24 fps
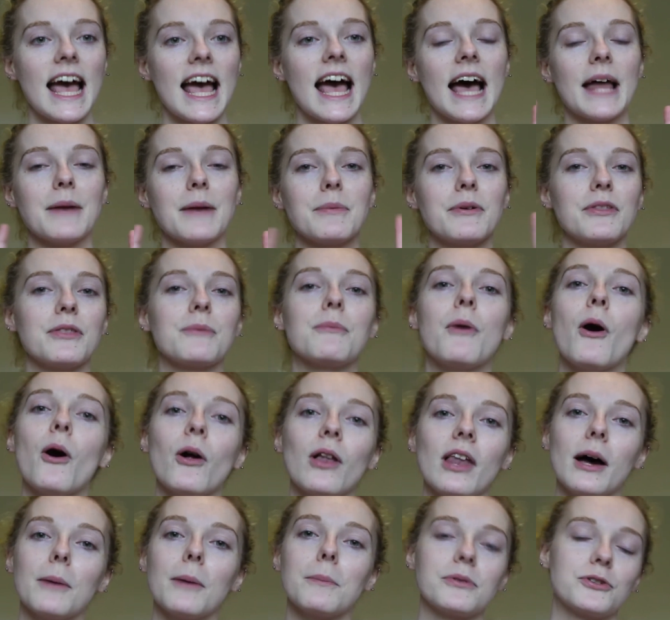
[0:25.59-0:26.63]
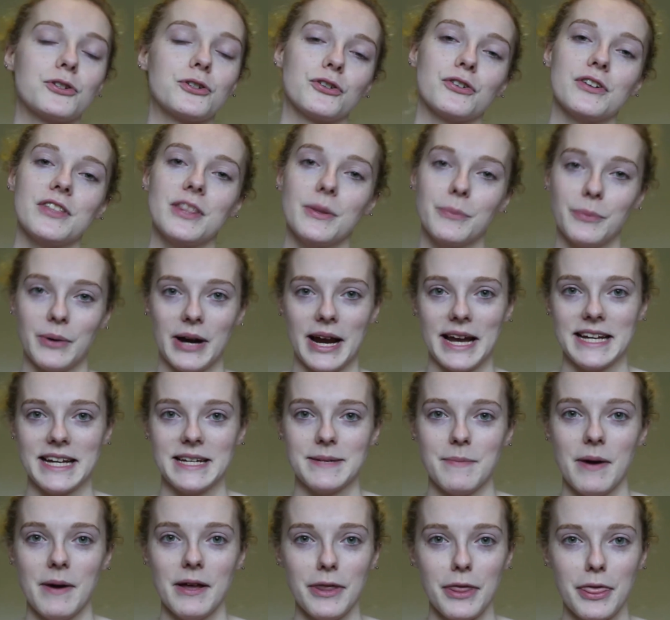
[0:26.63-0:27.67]
and put them all up during the Pride
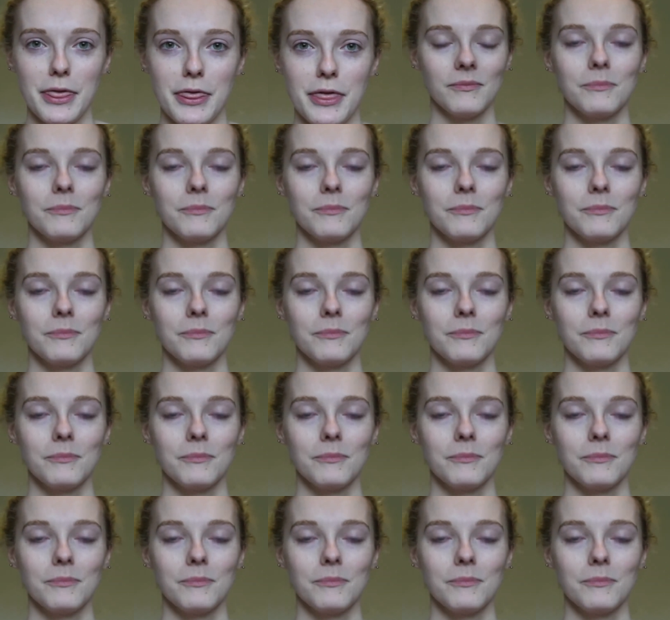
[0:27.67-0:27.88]
Month.